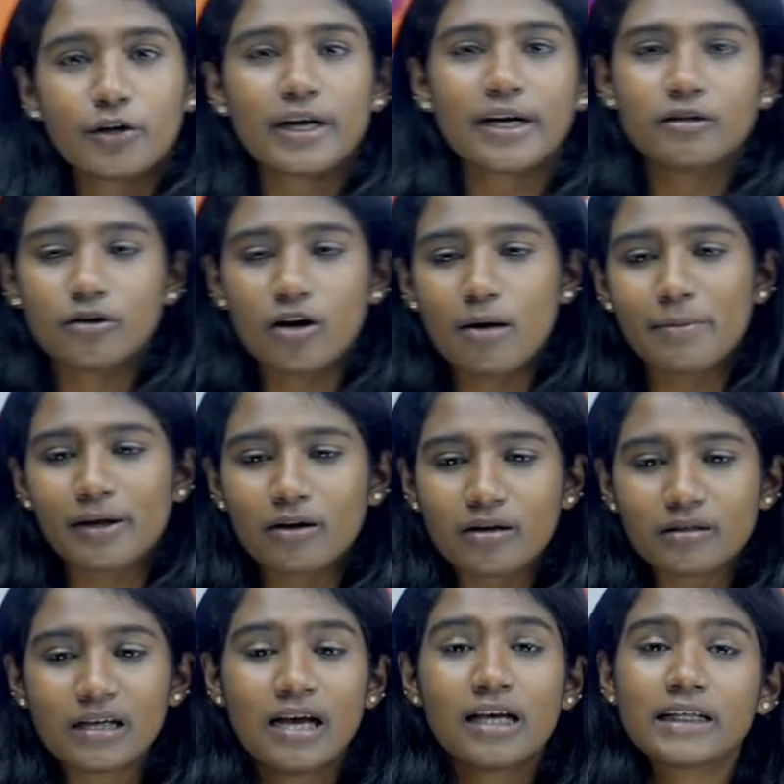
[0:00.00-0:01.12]
you can draw,
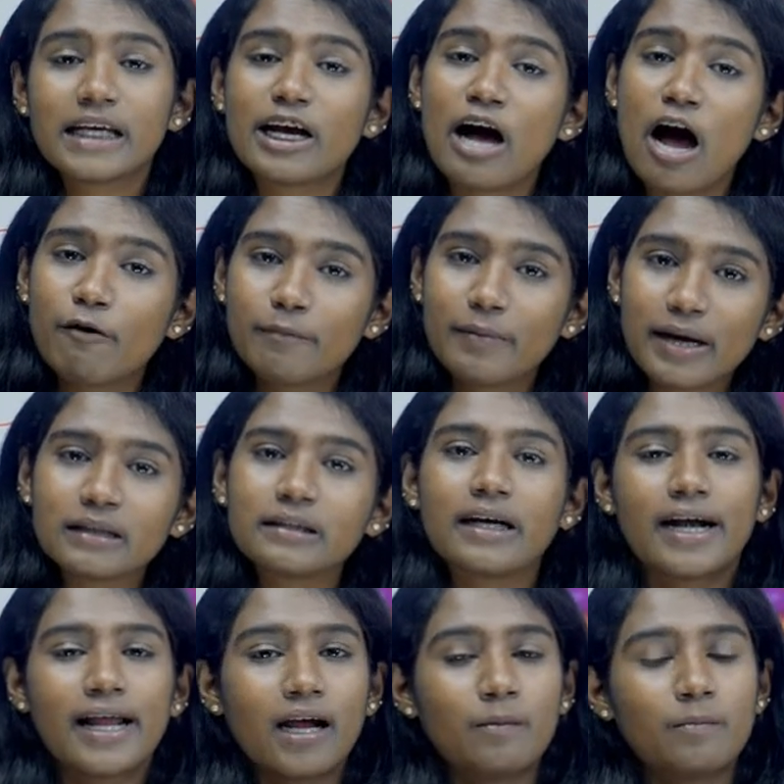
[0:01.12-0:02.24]
because see, I have been
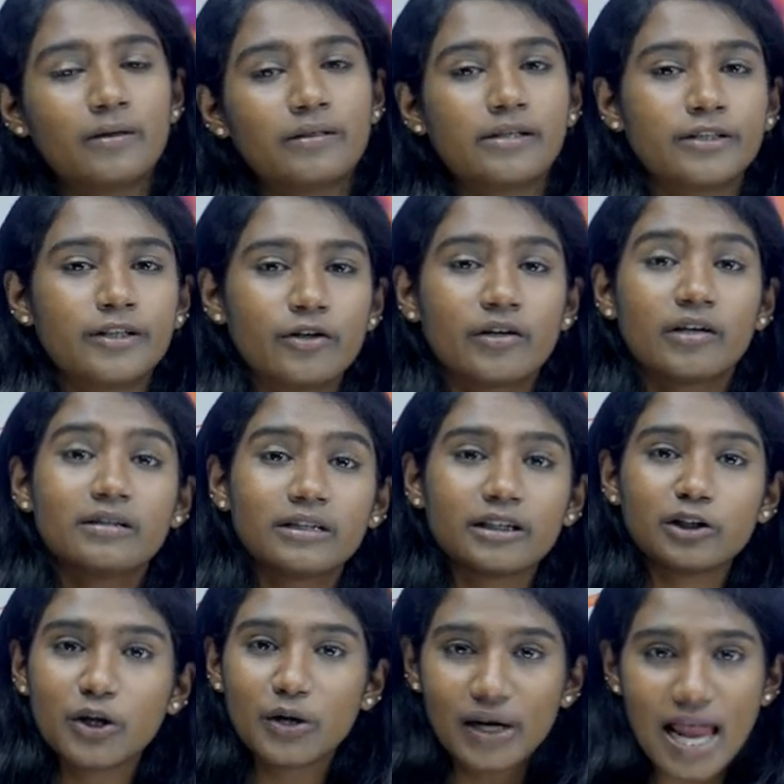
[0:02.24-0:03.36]
studying about this neuron
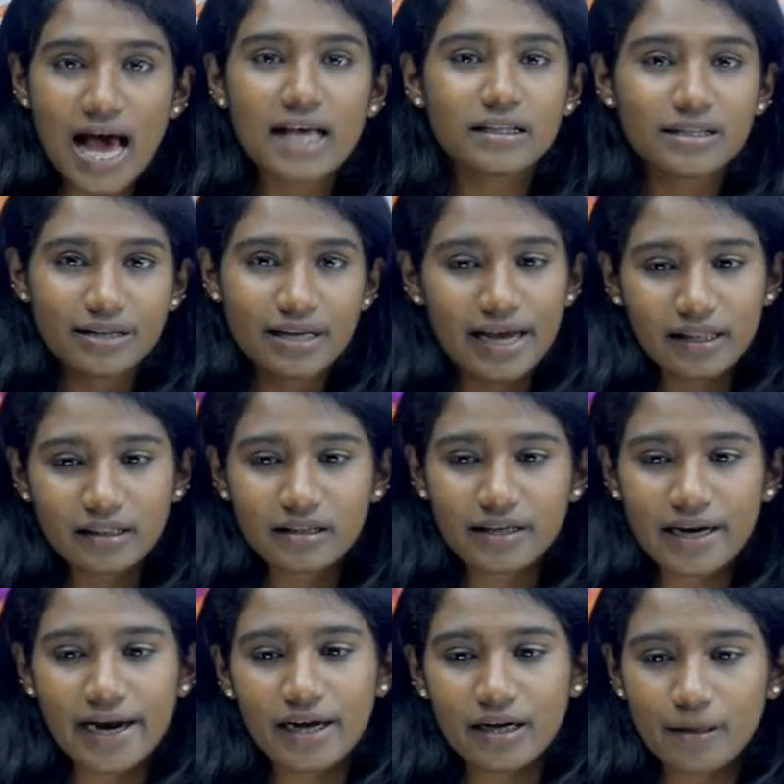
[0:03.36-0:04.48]
since your class 9th,
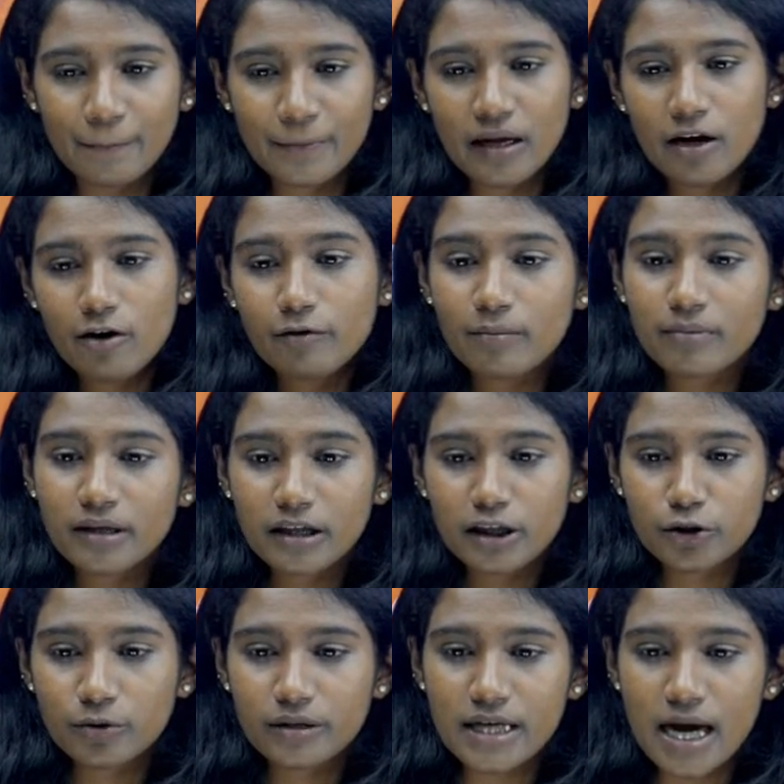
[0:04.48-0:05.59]
right? From the
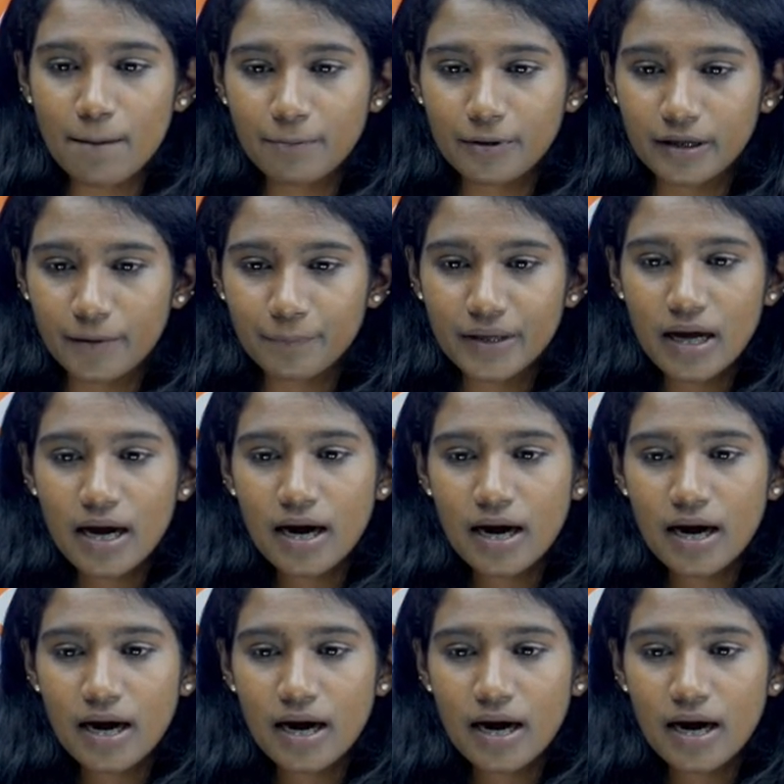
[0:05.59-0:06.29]
tissue chapter.